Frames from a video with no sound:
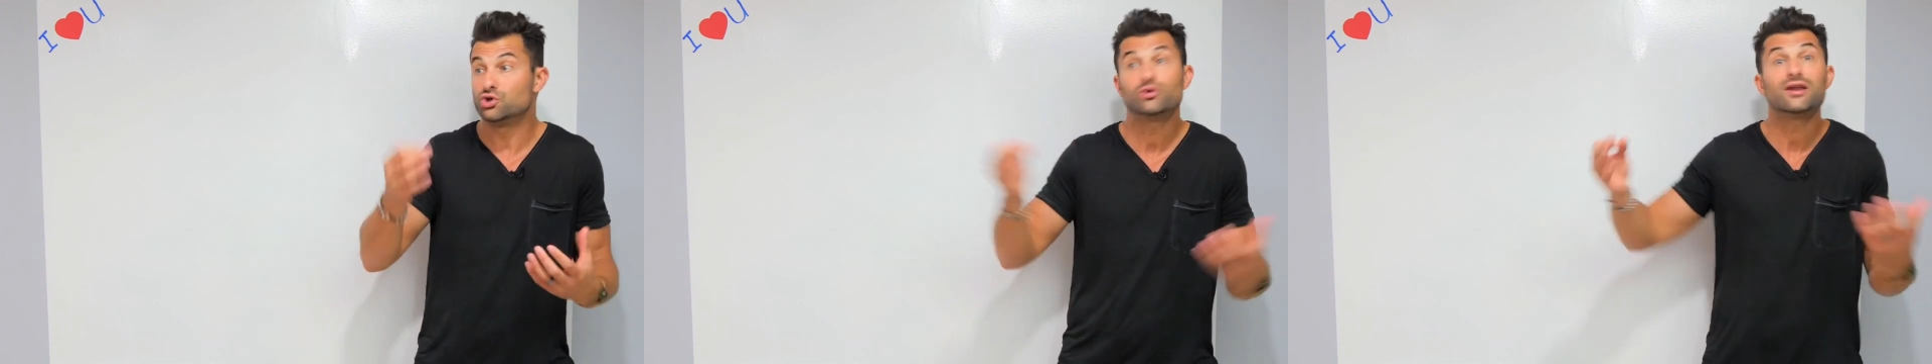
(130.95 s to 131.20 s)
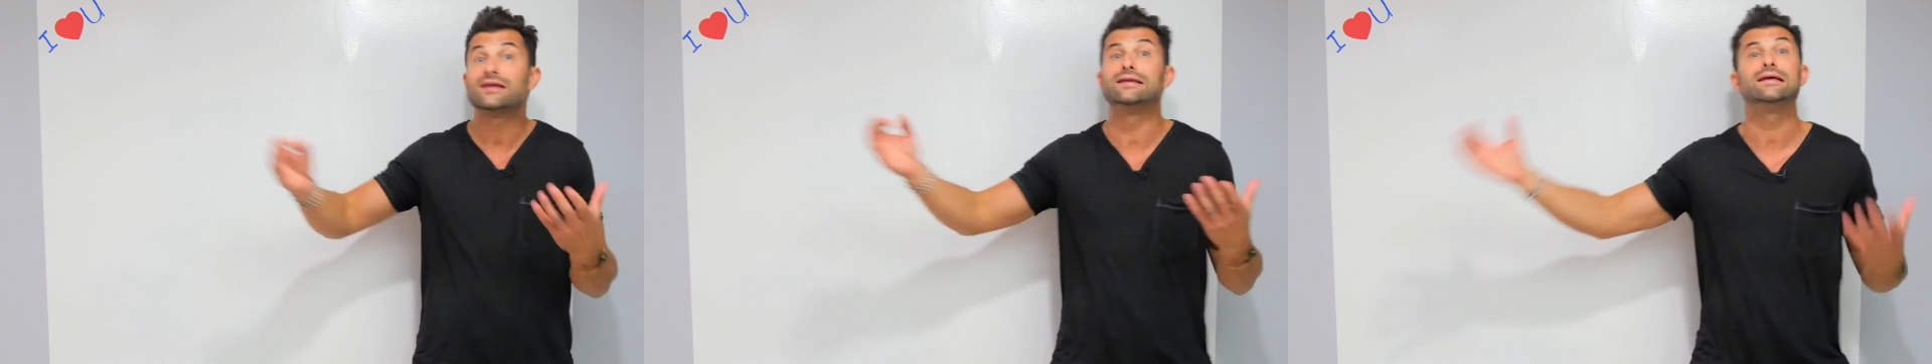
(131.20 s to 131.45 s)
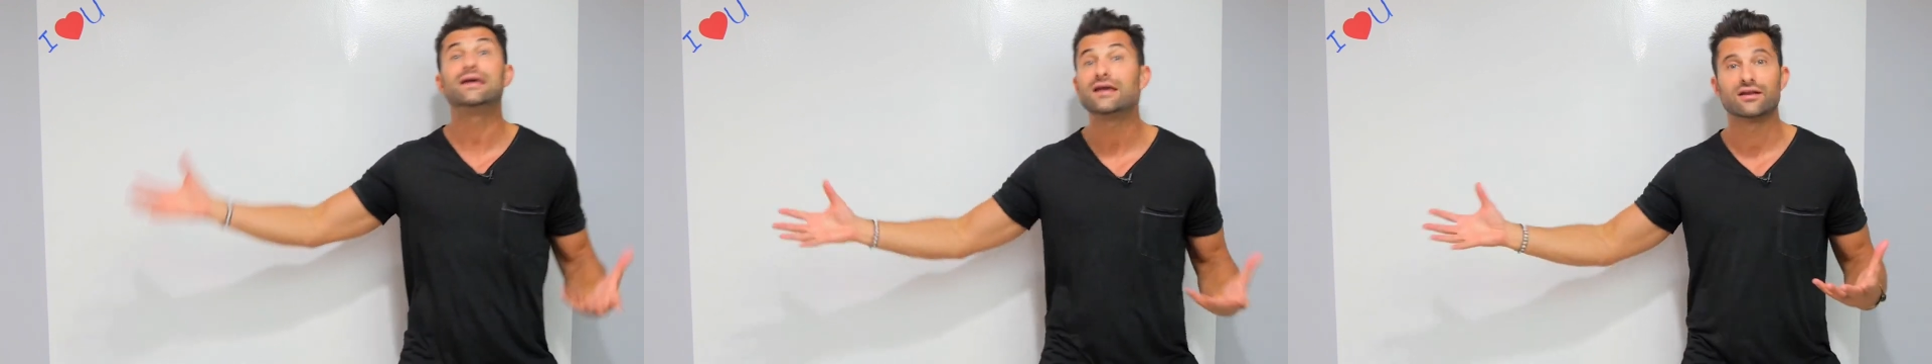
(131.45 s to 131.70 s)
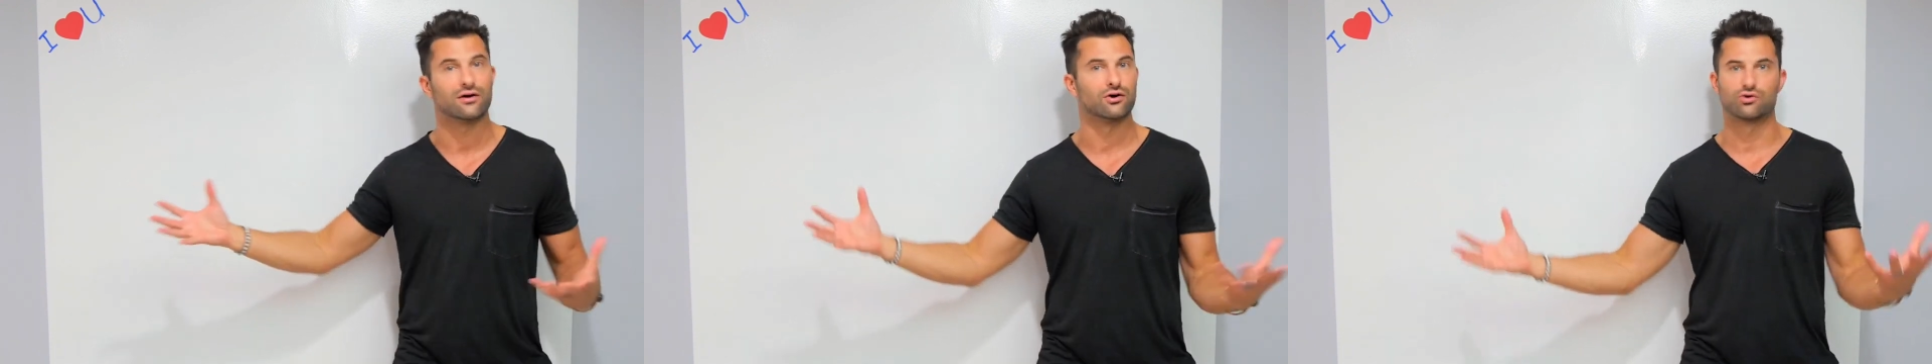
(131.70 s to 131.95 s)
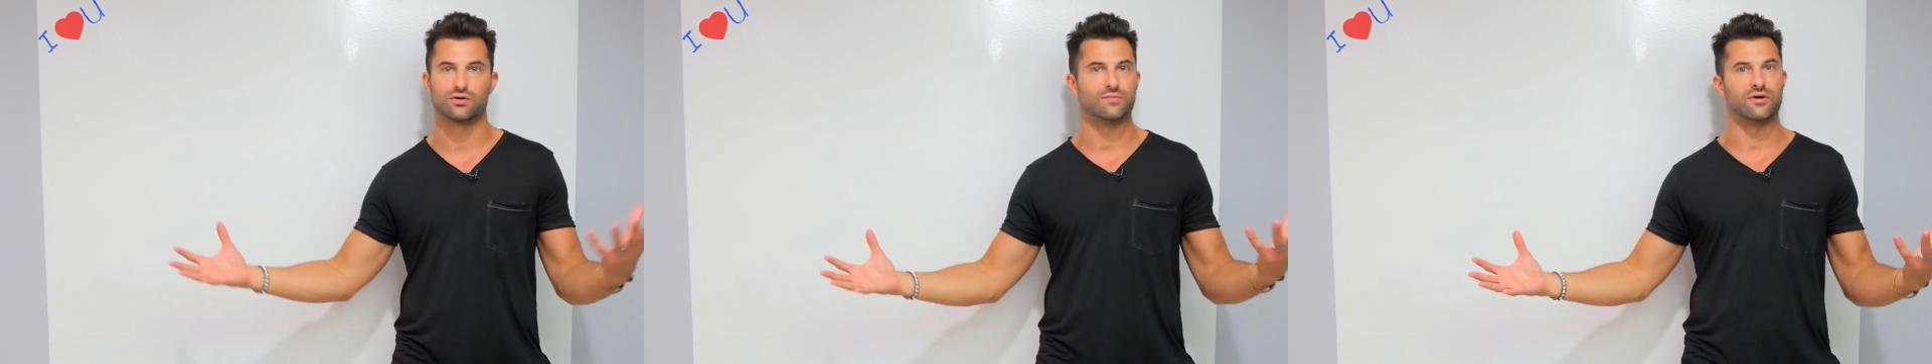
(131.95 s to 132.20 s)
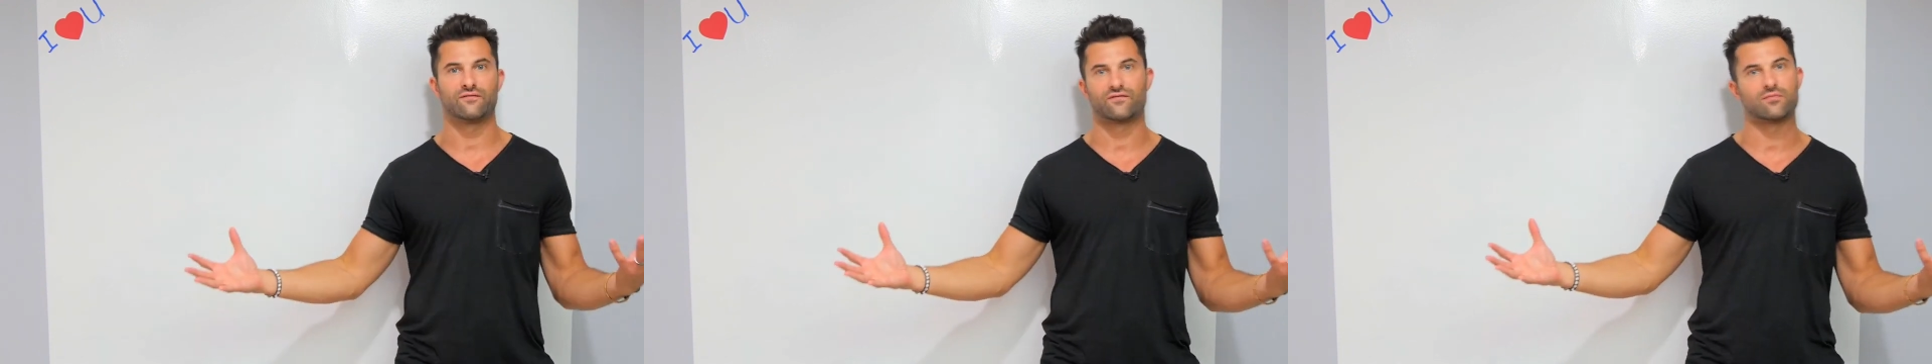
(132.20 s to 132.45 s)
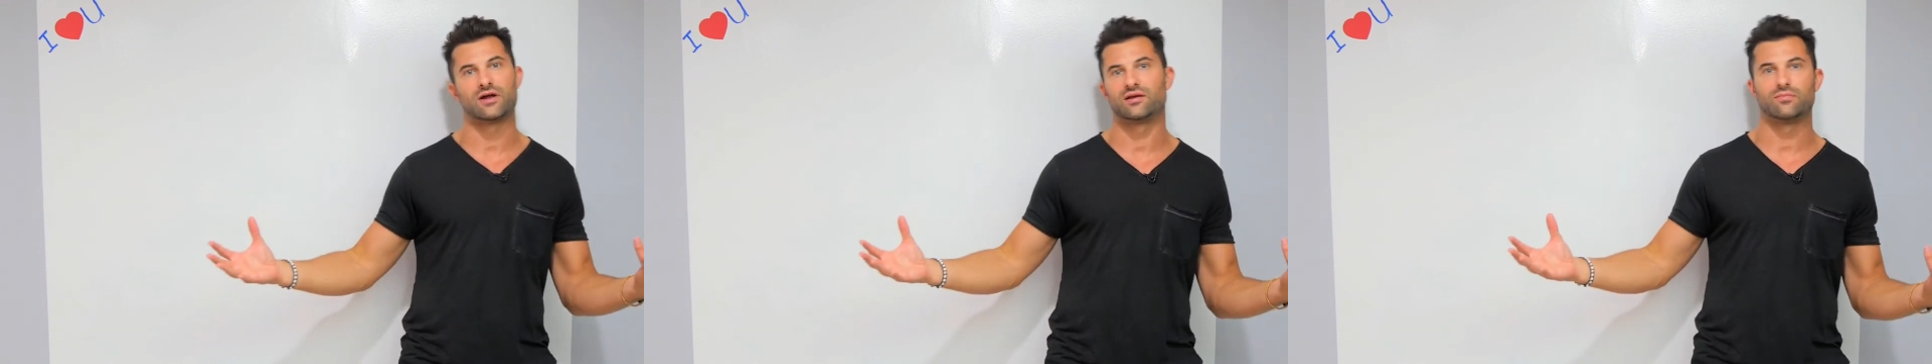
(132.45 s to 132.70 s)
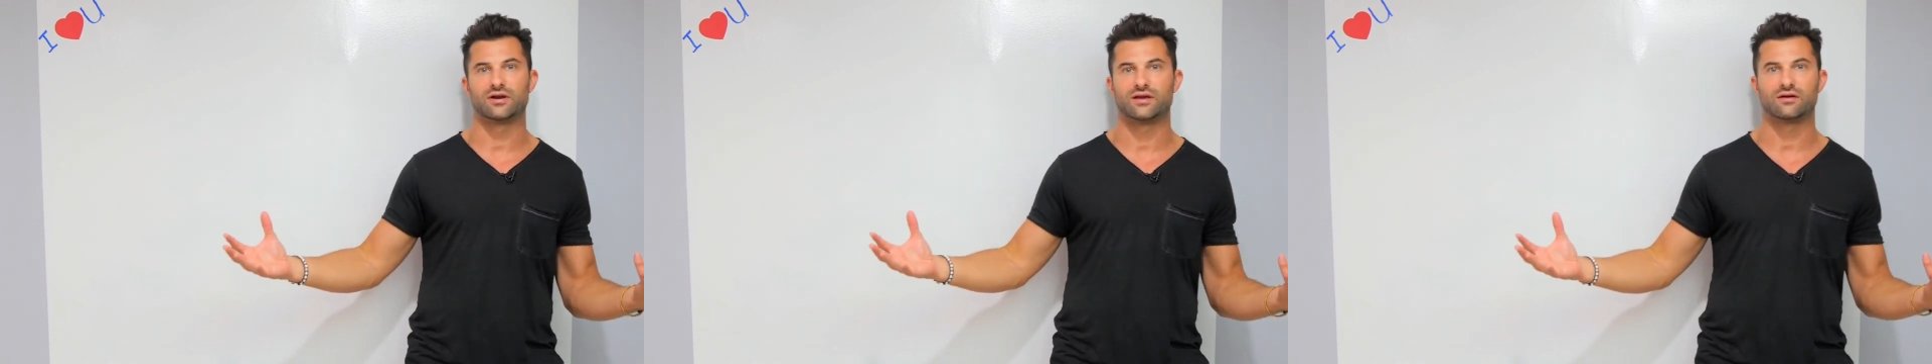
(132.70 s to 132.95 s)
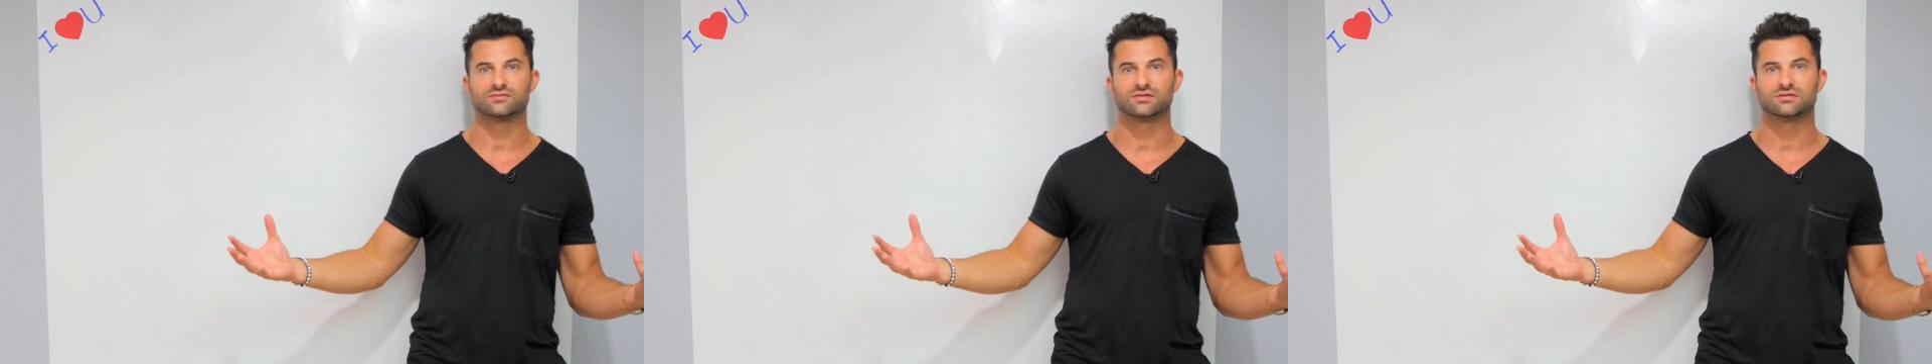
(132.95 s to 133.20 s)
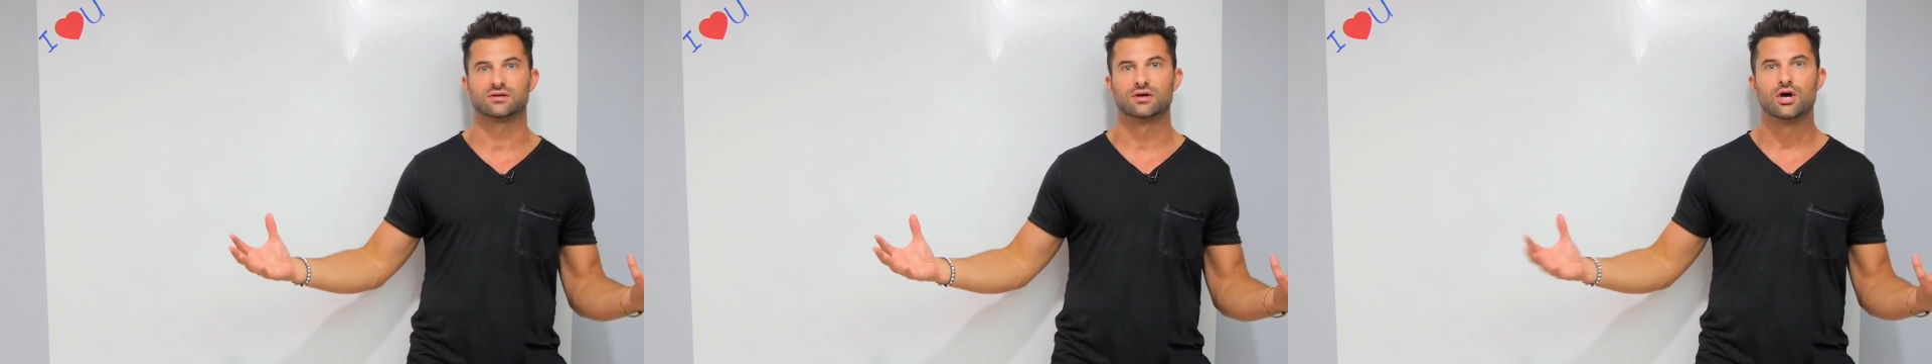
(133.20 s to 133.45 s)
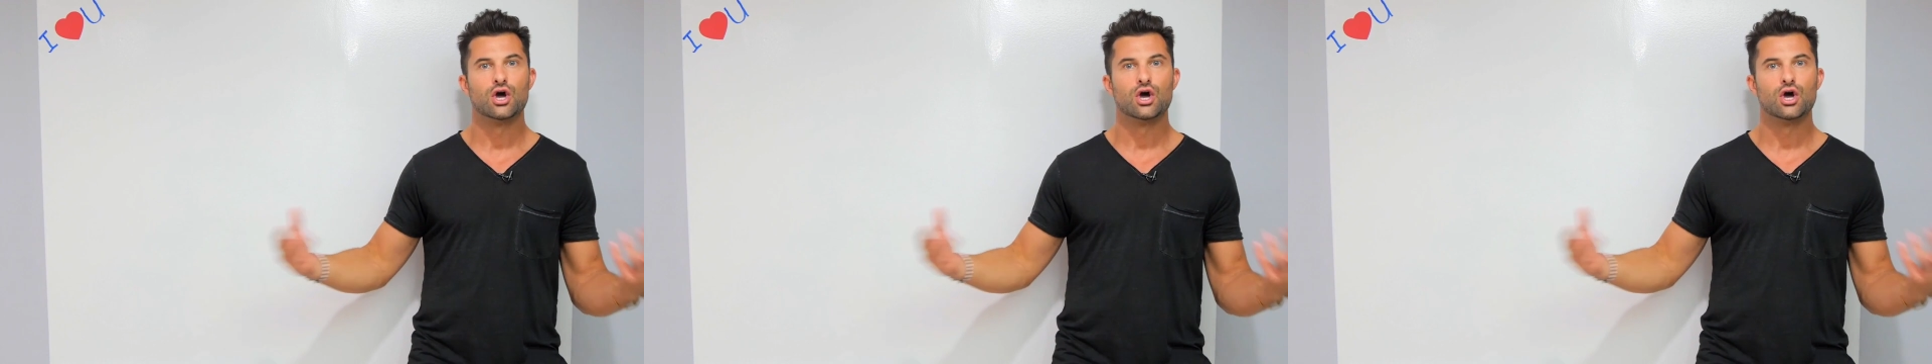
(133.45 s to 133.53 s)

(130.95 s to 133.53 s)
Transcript: you didn't need agreement from anybody else.